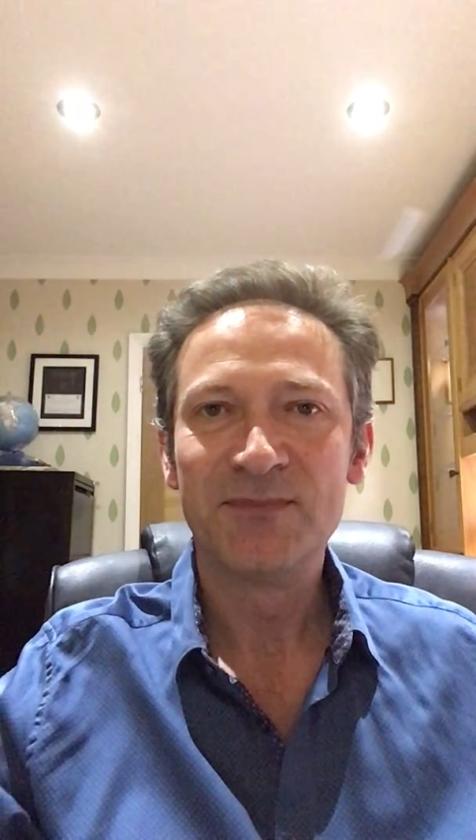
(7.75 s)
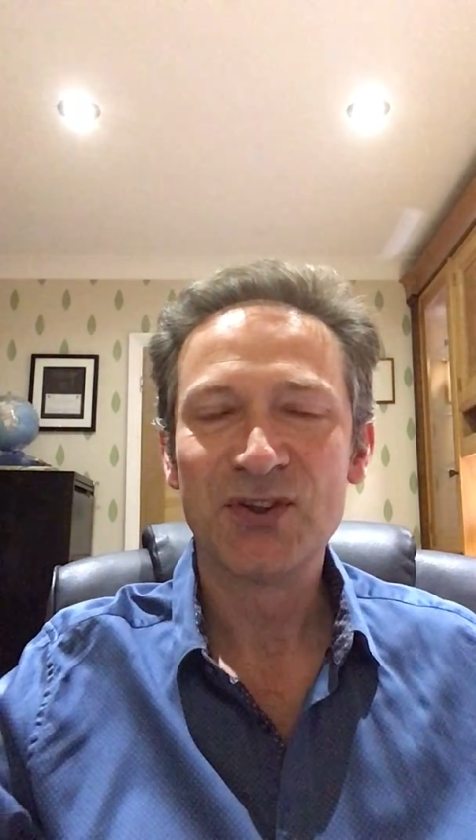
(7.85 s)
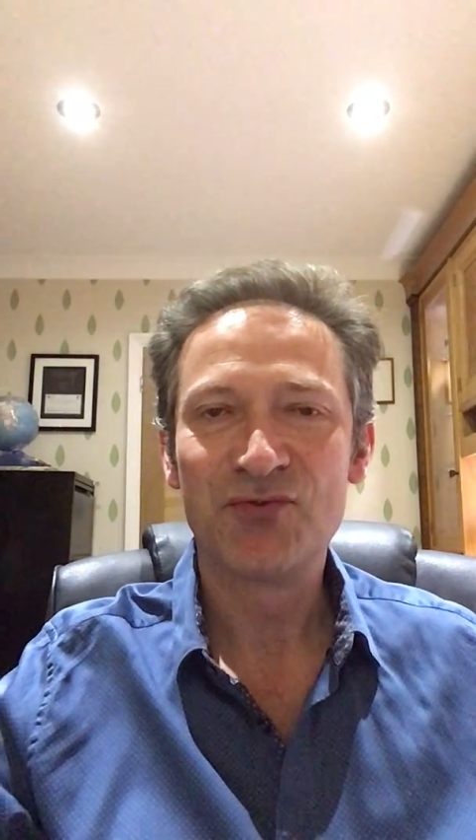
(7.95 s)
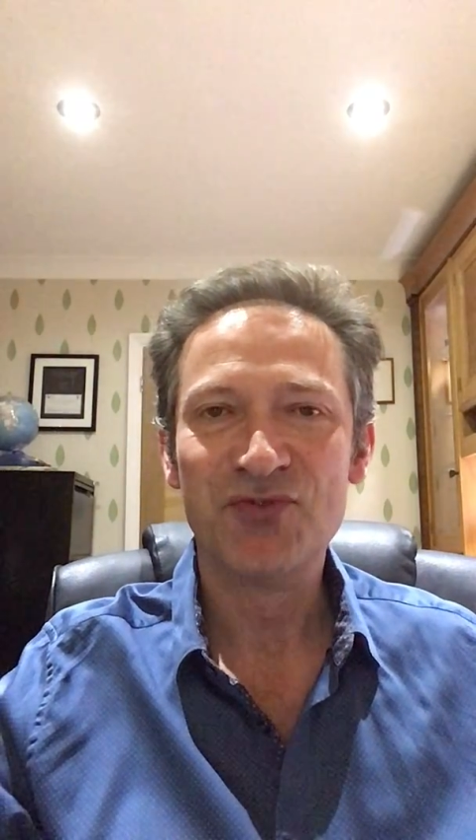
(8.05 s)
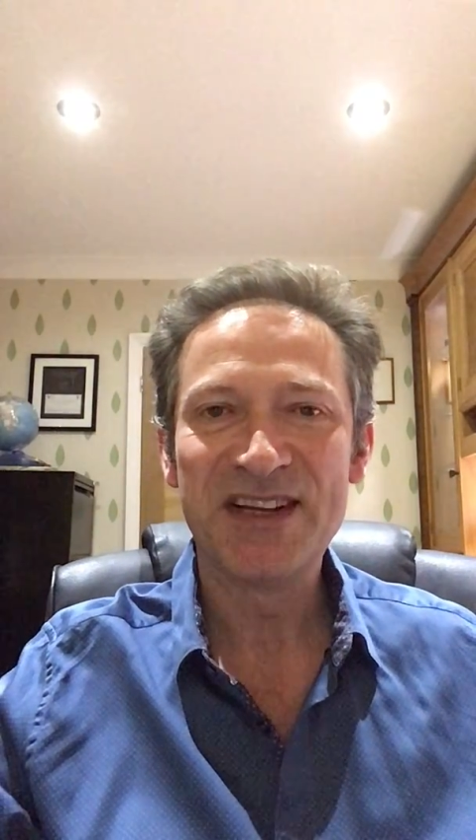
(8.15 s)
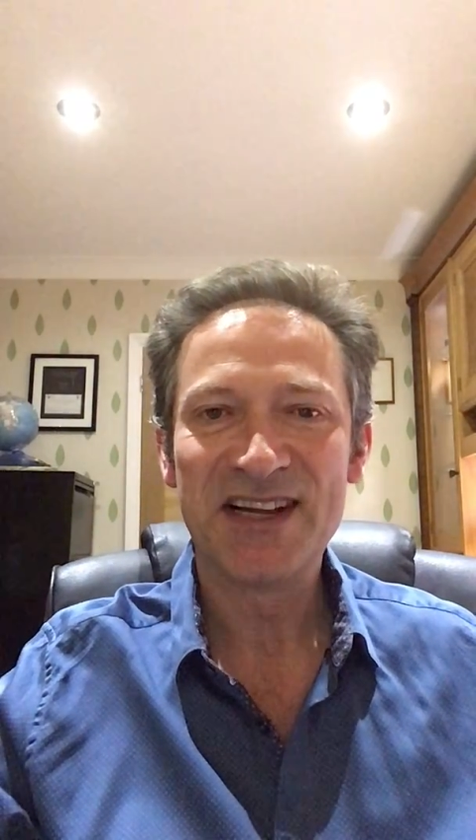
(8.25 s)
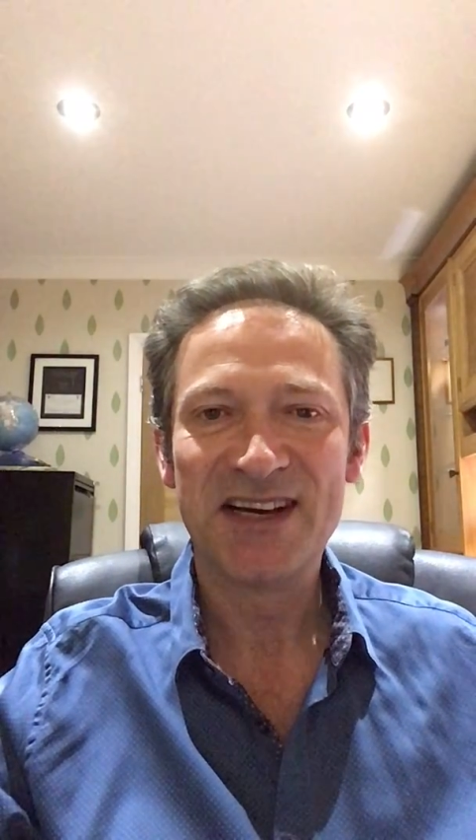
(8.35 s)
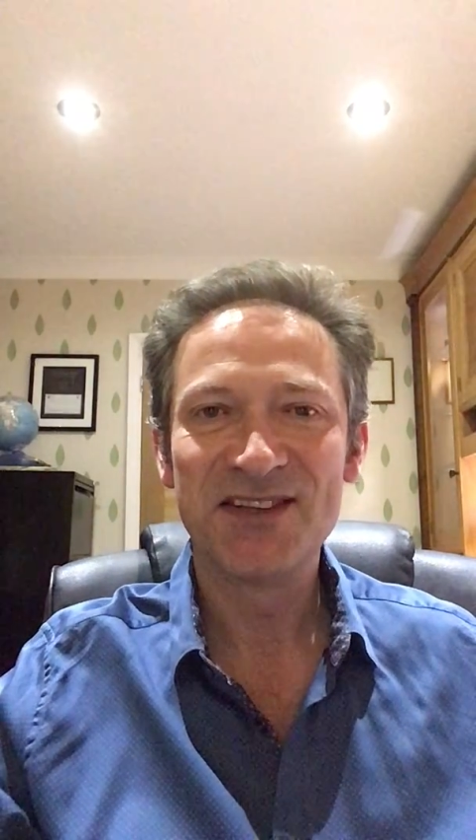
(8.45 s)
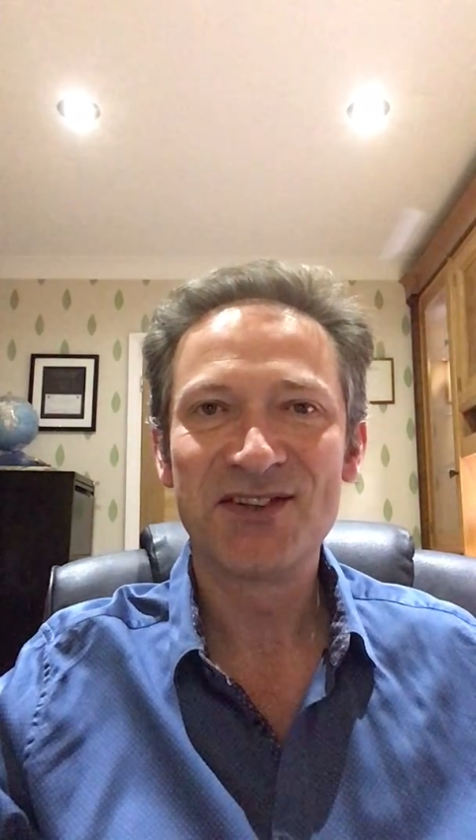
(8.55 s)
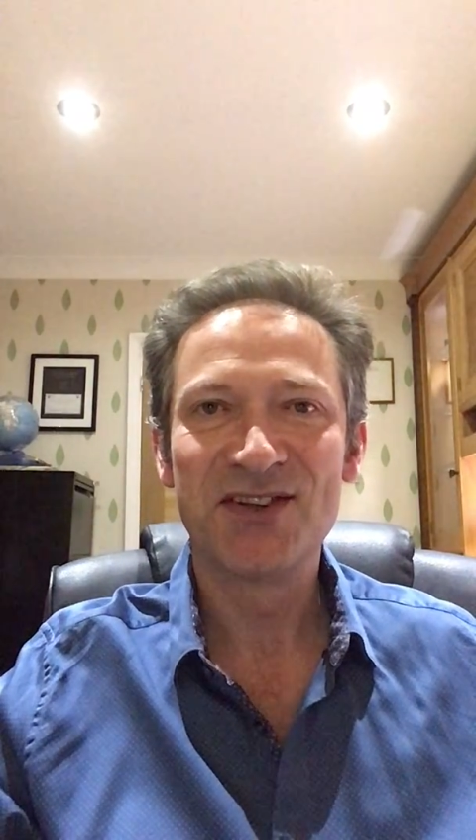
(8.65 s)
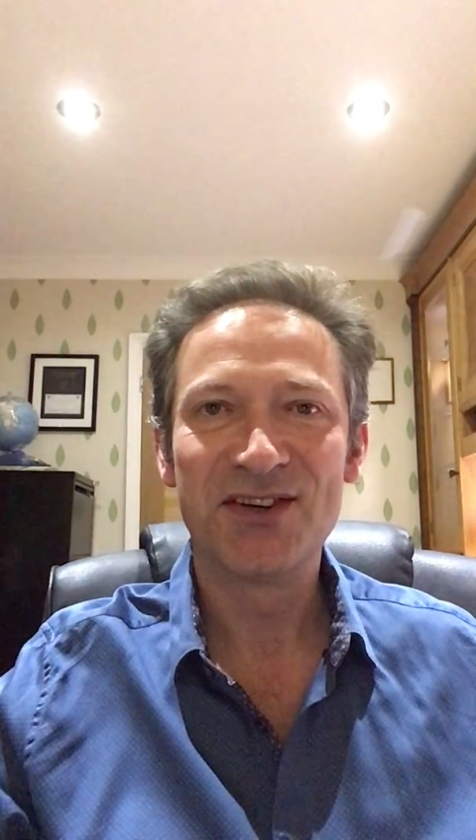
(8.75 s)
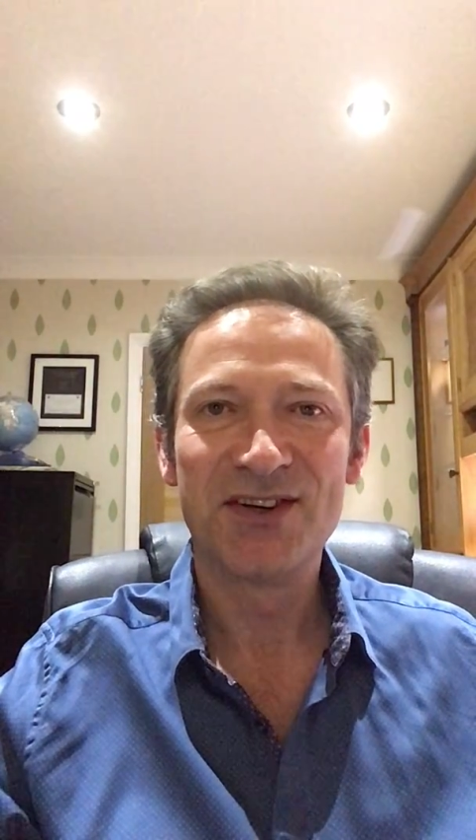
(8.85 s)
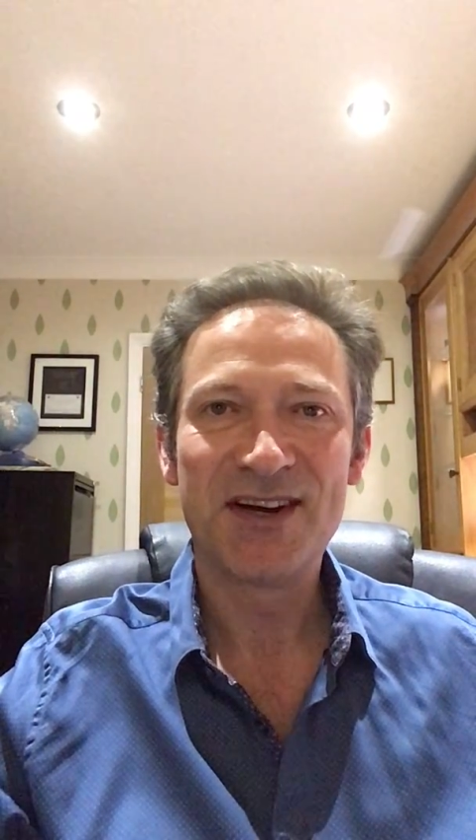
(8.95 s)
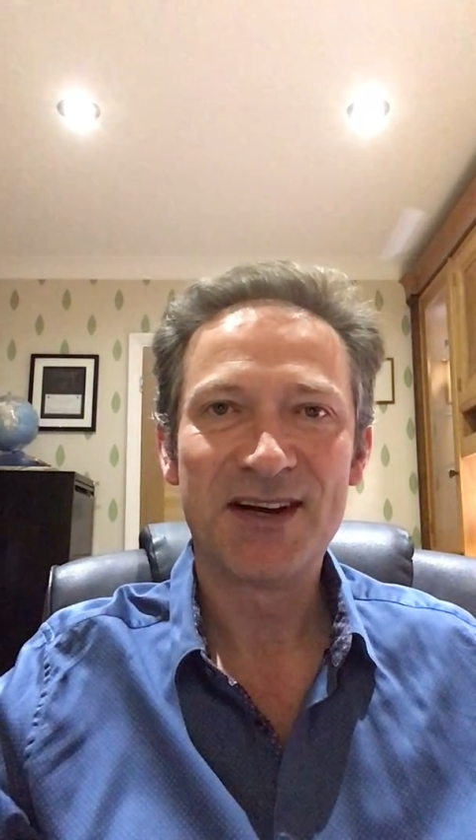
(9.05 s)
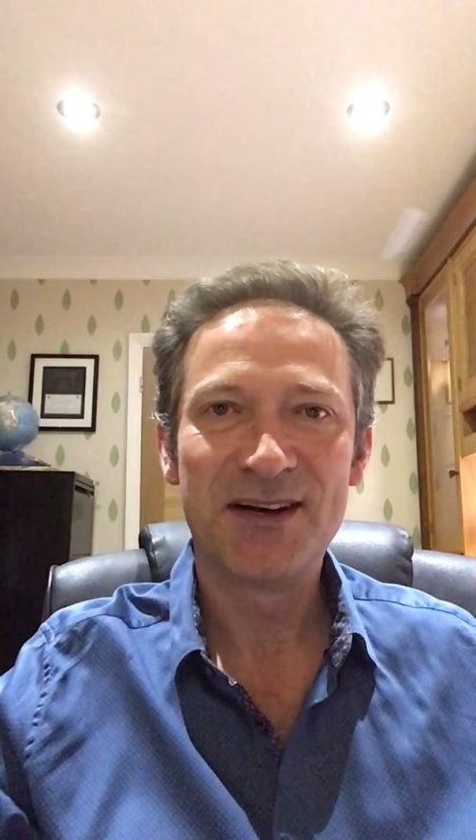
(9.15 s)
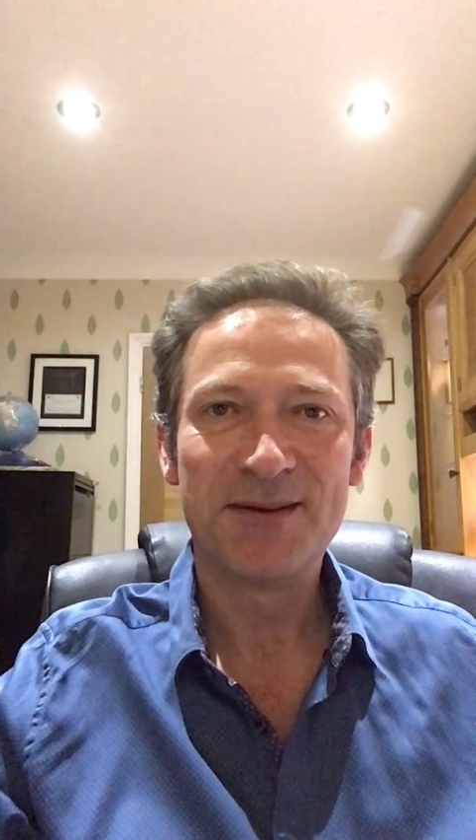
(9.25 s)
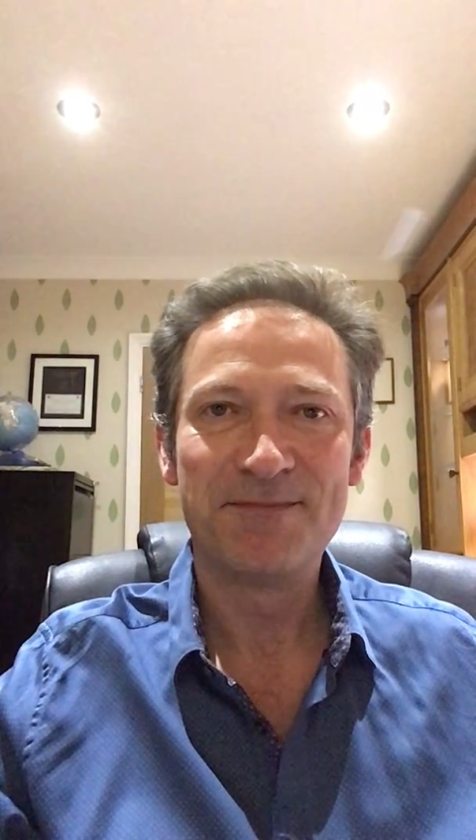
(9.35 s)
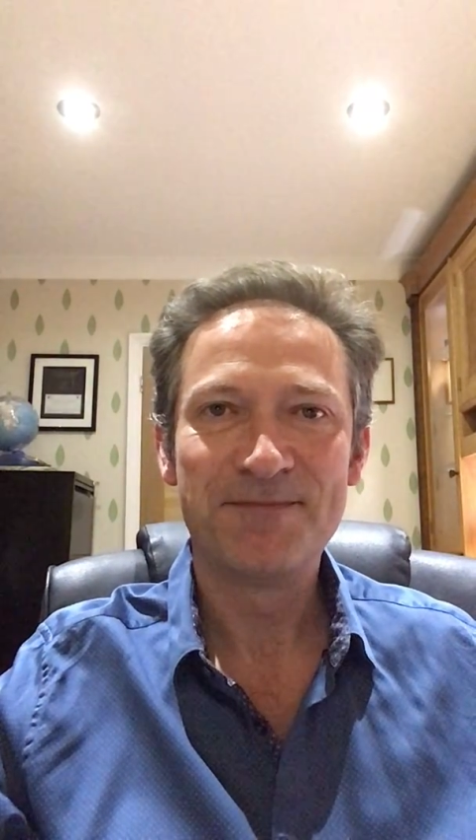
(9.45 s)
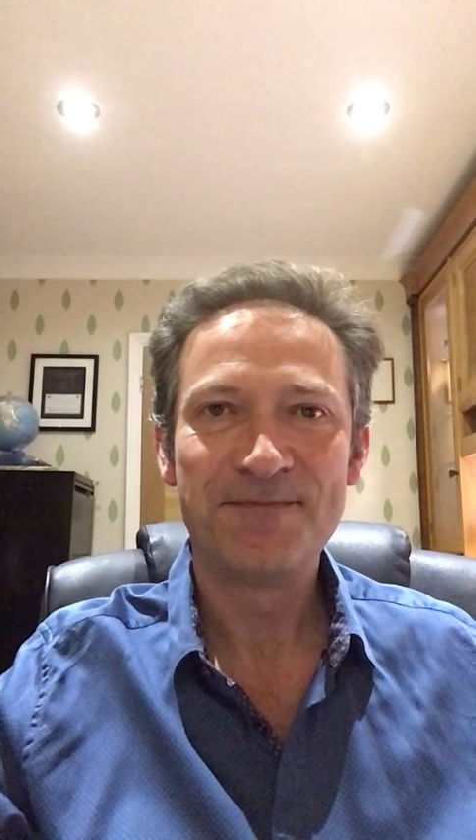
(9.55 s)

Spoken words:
Just realised that